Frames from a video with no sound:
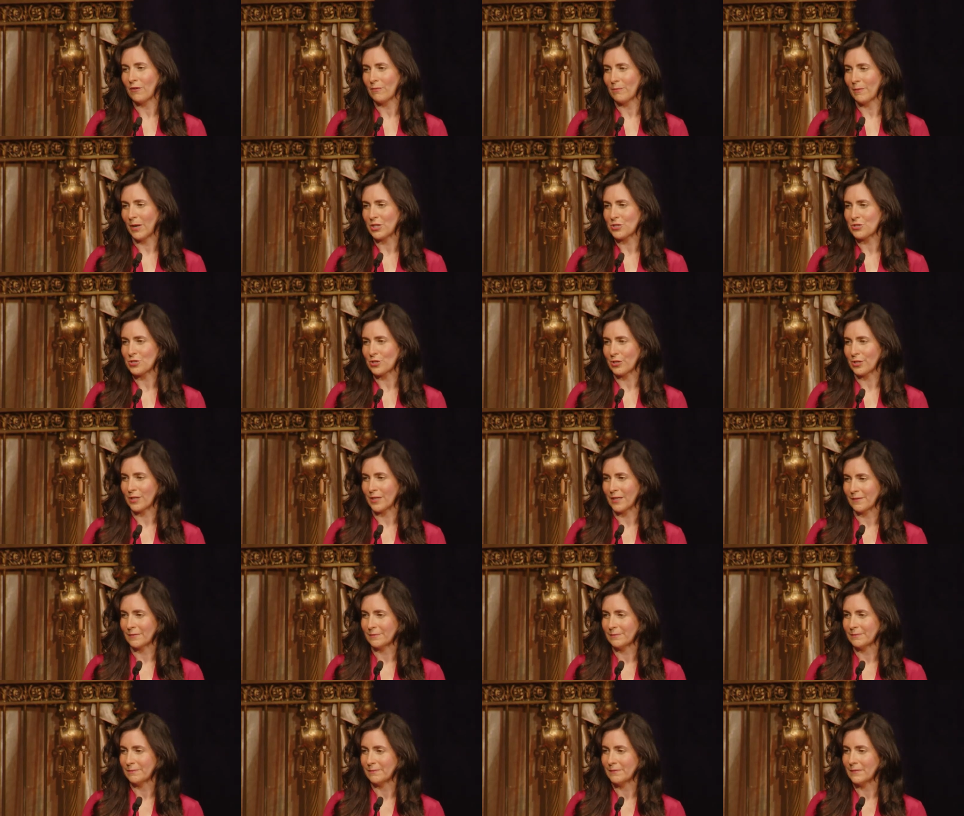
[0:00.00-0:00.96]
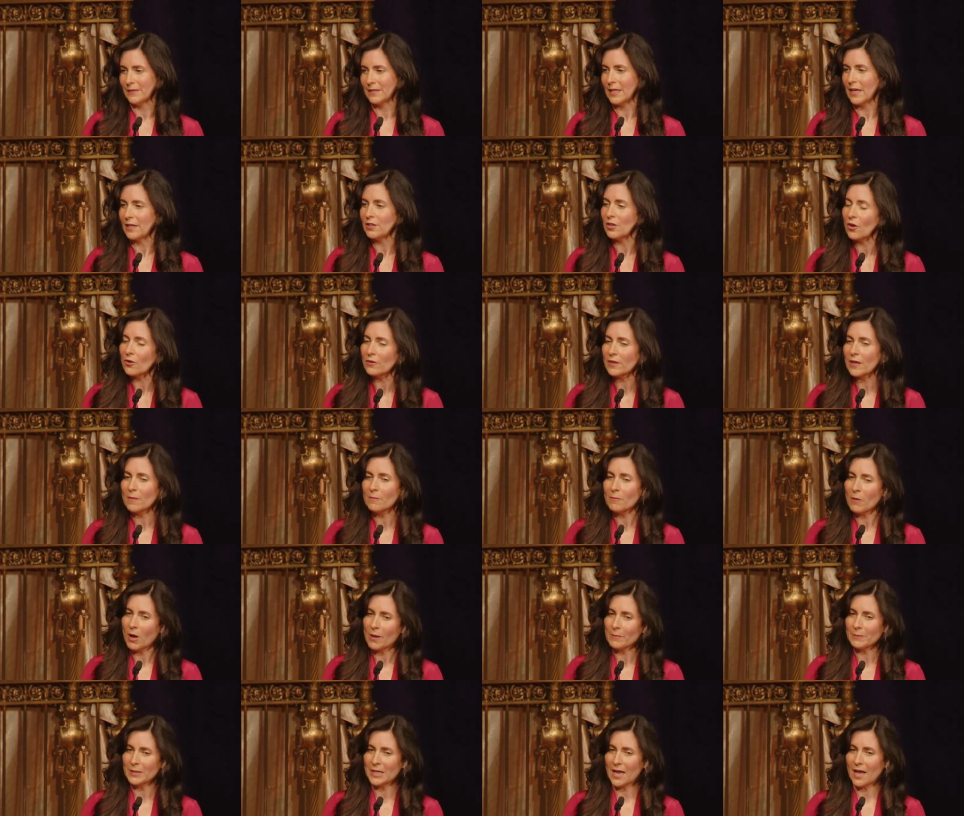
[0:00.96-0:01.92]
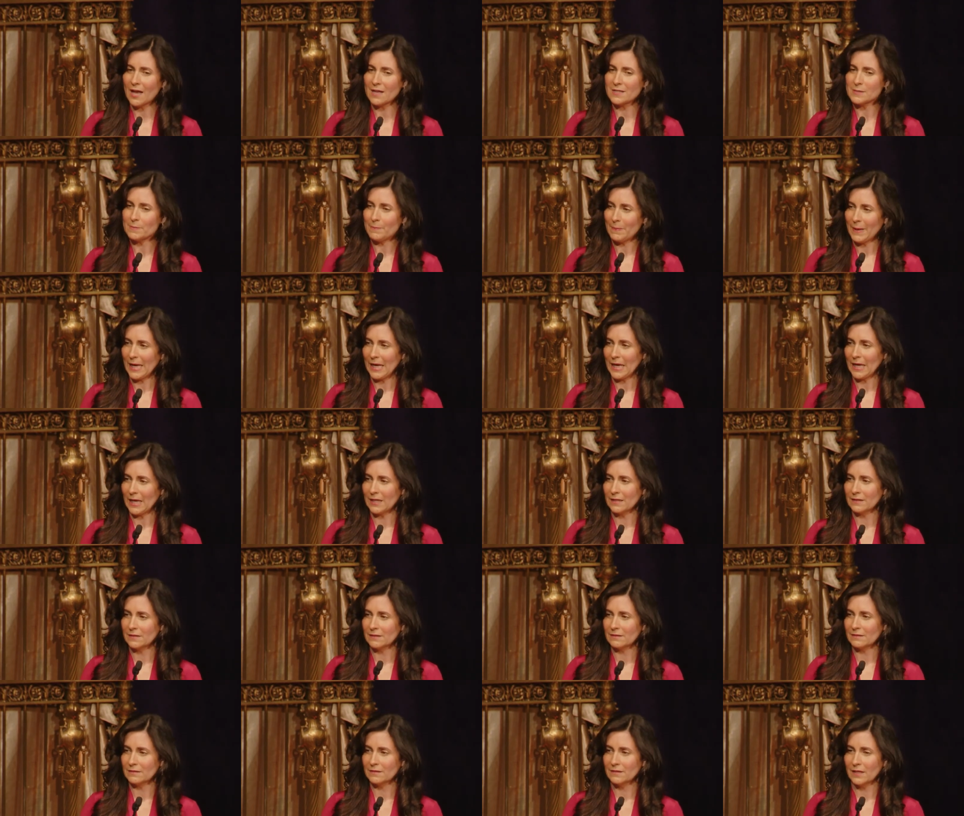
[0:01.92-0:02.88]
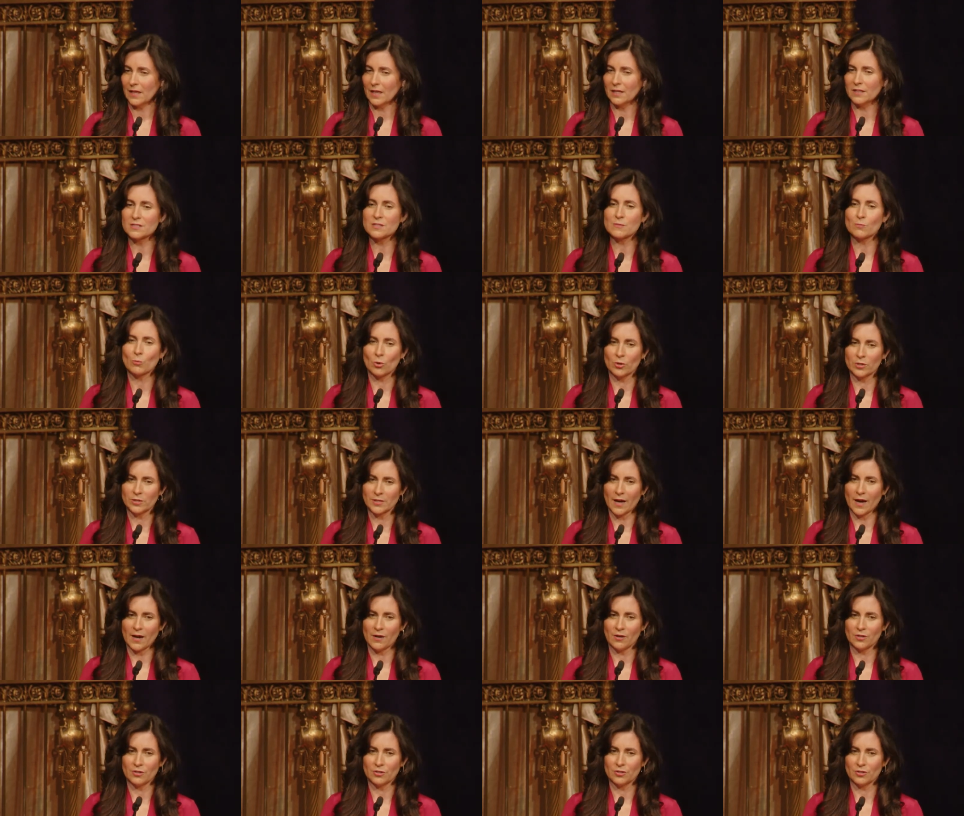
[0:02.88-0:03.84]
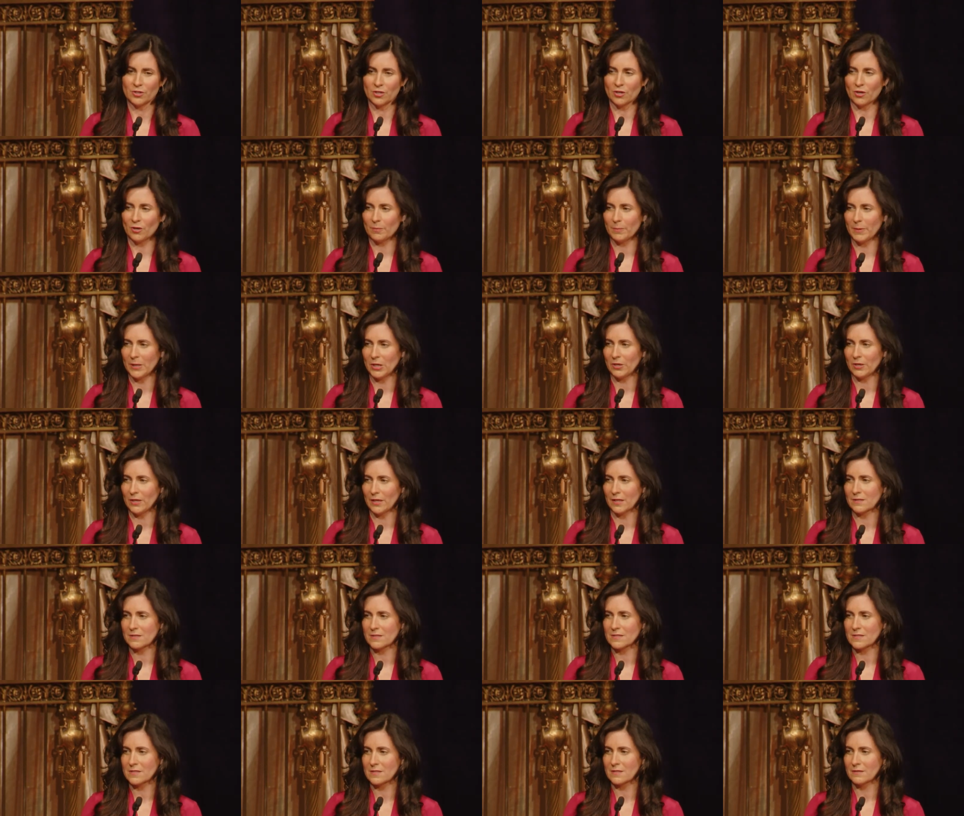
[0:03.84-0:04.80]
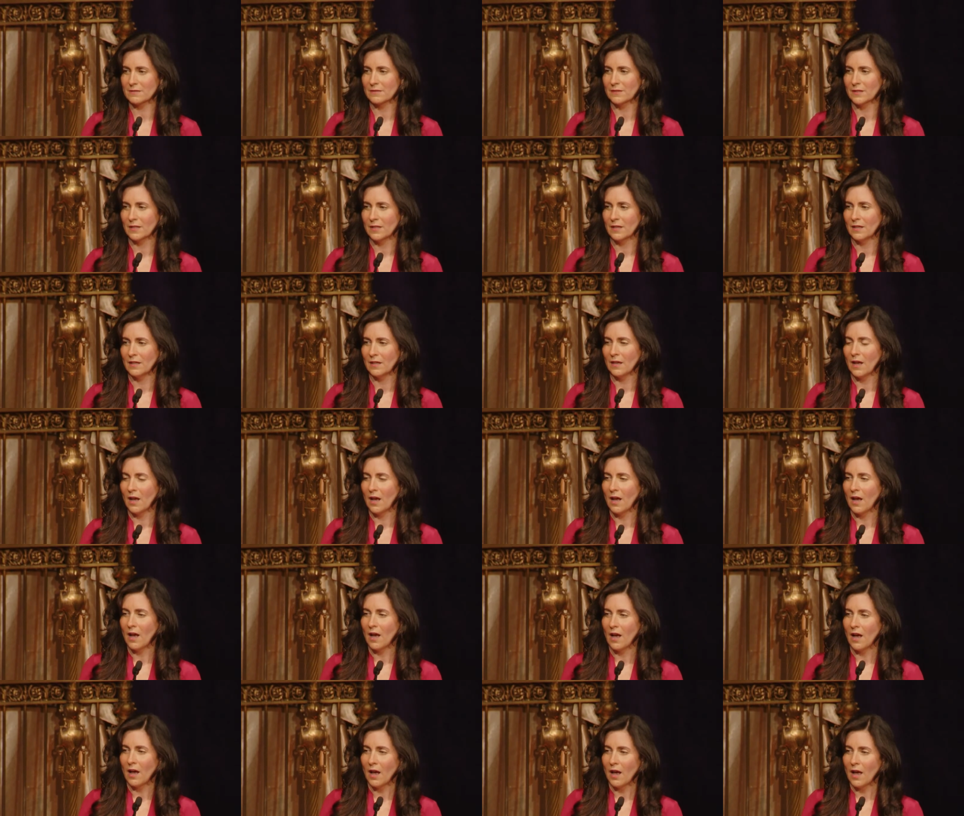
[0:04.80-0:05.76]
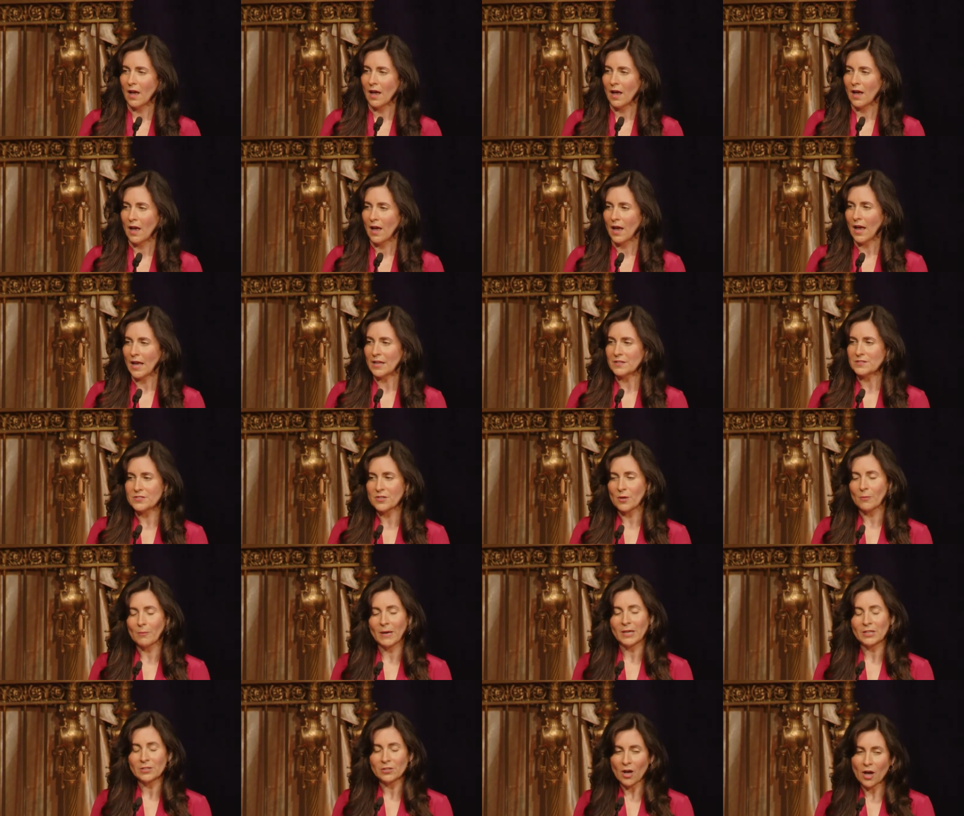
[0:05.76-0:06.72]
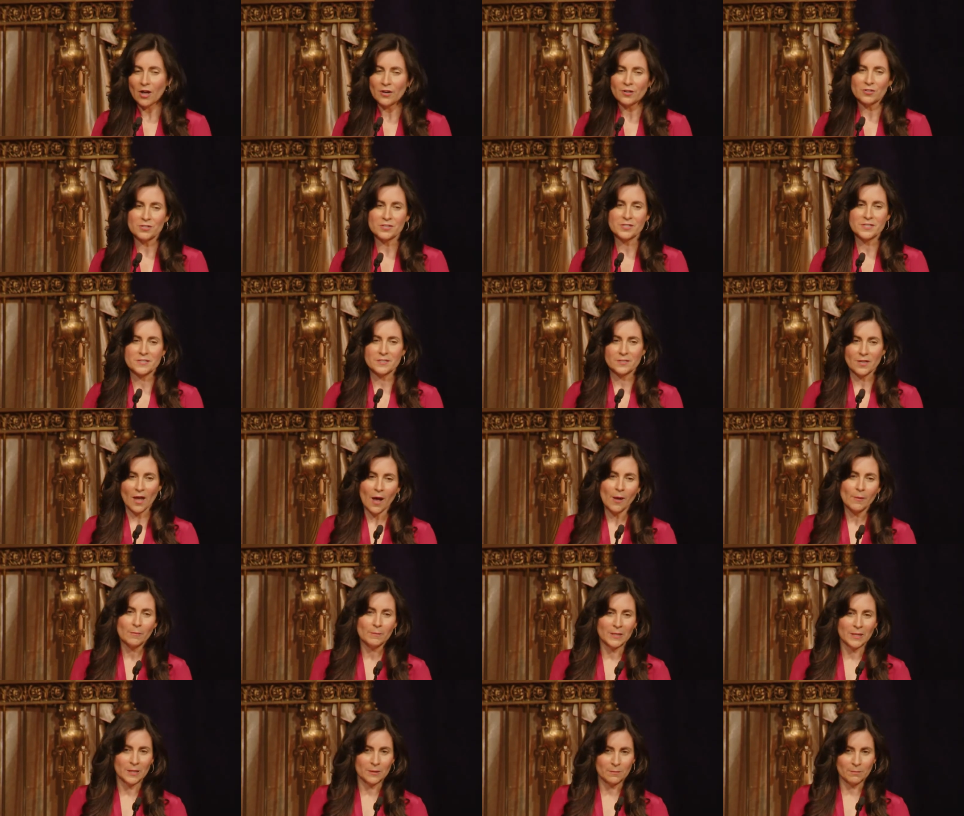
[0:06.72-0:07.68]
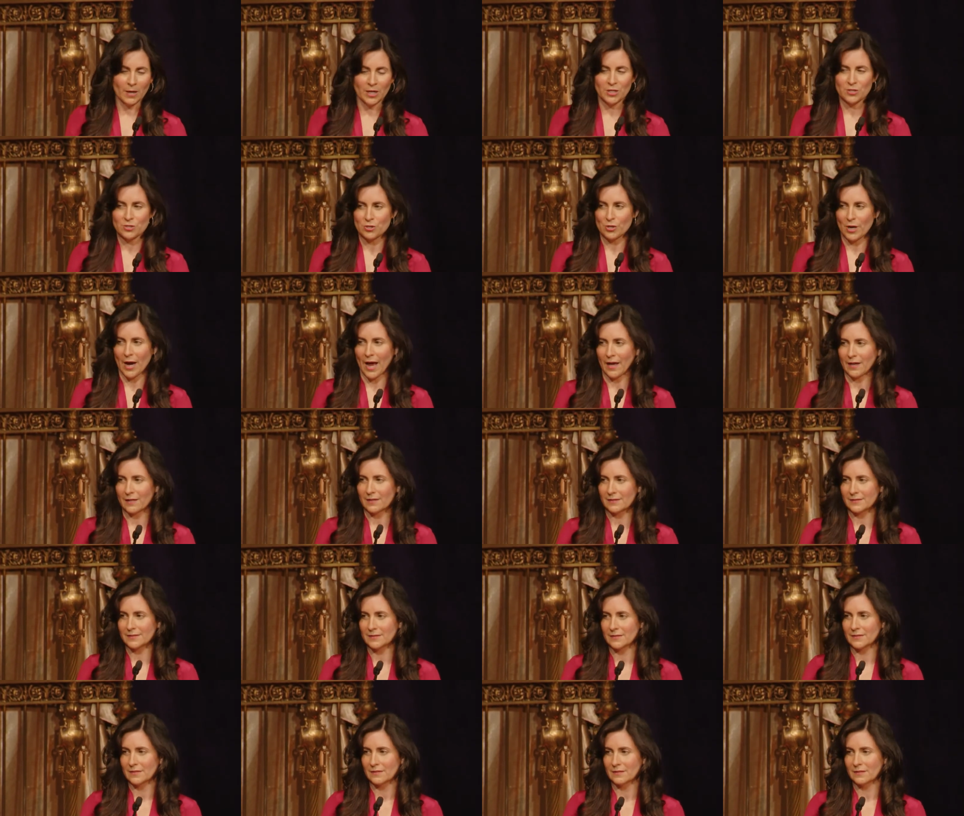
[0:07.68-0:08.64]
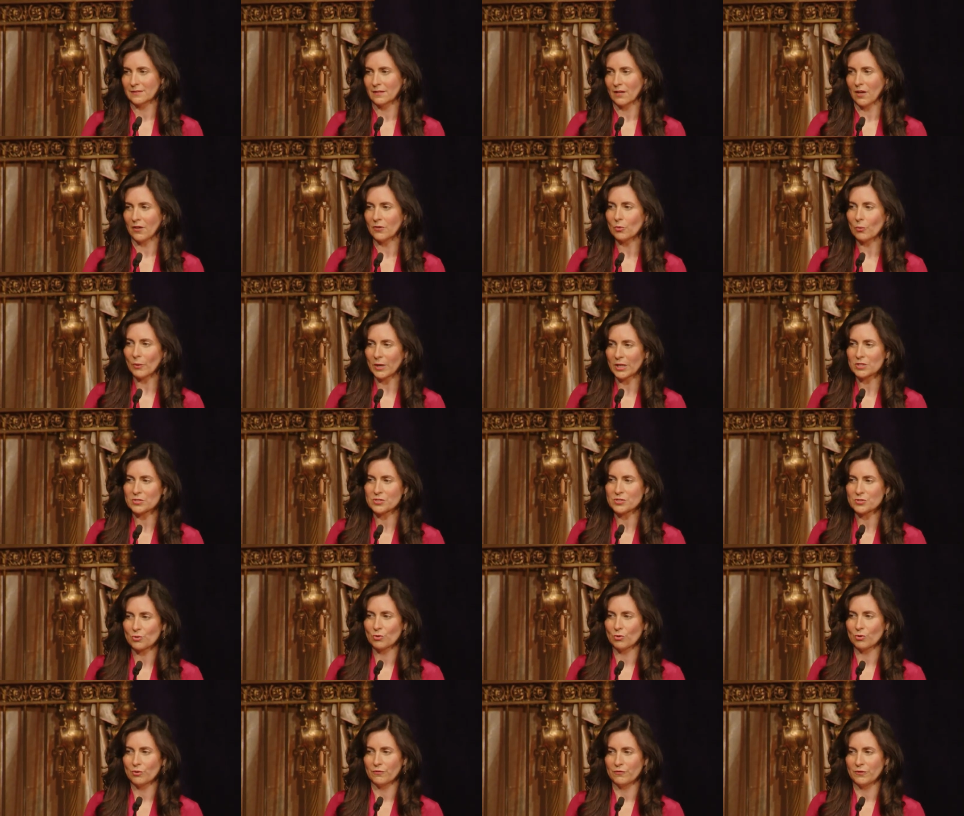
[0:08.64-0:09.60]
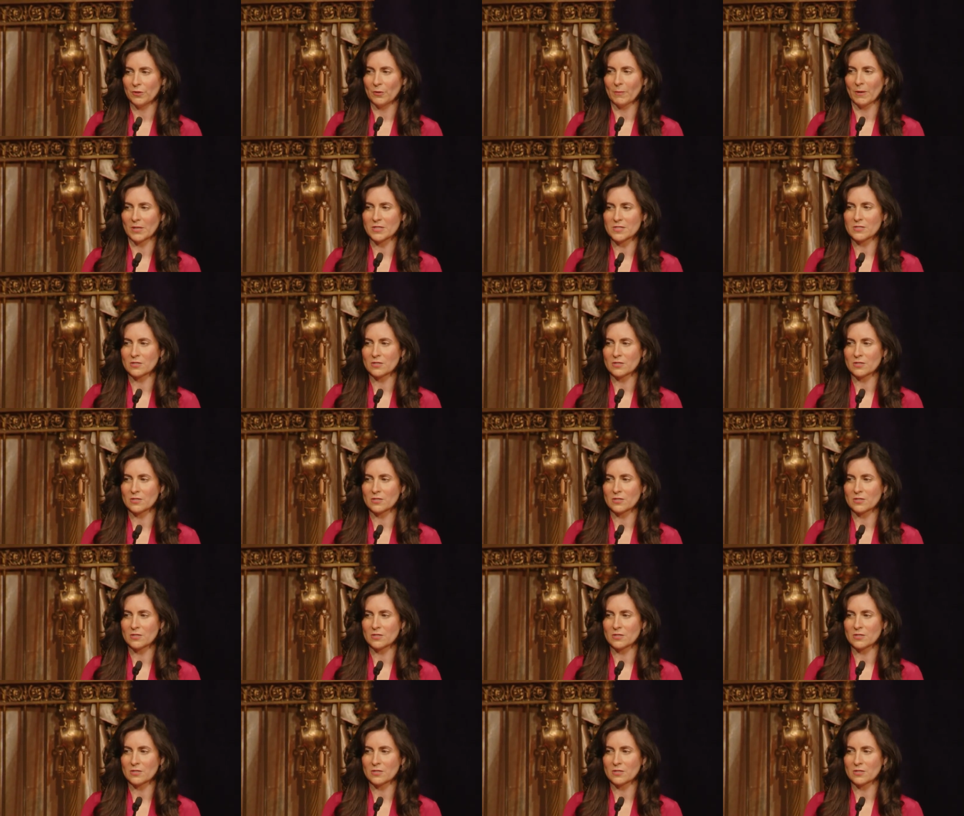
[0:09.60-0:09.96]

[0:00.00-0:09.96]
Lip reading: my journey. They know that mommy has pain and is more tired during her periods. And so my daughter stopped me in my tracks on the way to school a few months